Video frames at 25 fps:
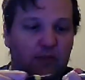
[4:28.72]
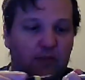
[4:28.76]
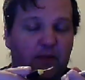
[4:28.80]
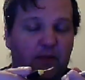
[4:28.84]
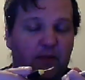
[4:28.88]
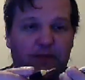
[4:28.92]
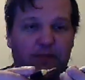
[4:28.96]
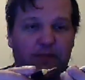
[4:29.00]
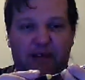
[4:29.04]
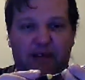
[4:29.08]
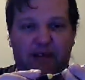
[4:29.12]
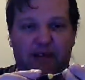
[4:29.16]

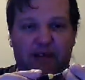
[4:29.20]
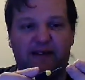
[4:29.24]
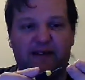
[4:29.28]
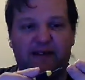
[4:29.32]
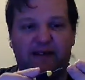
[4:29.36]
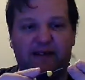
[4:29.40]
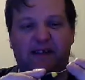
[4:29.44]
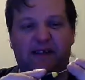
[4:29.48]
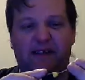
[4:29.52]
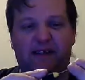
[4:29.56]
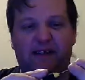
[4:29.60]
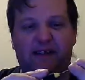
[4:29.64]
because
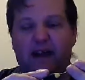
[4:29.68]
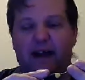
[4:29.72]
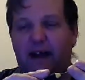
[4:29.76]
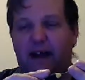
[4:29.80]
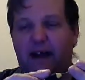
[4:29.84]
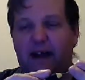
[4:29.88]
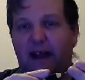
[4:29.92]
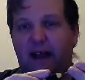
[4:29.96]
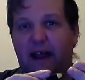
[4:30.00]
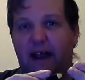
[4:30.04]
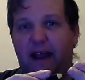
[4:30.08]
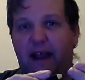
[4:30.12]
the
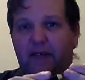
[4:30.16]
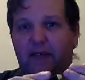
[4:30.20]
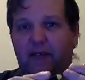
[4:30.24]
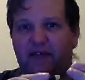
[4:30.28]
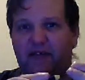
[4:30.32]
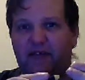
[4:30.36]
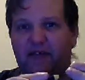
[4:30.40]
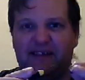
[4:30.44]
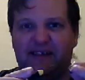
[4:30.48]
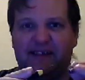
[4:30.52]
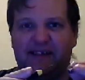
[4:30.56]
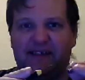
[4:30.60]
Kanger is
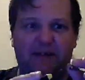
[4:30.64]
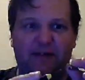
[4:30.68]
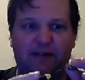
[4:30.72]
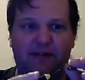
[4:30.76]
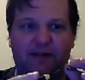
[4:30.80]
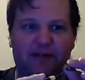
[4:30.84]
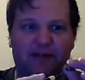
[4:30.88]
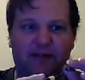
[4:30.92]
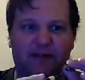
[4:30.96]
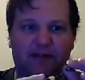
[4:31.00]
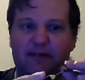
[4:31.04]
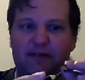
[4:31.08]
the
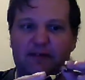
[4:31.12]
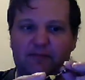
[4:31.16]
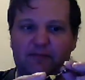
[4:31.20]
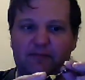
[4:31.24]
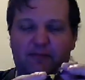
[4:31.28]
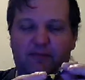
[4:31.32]
silicone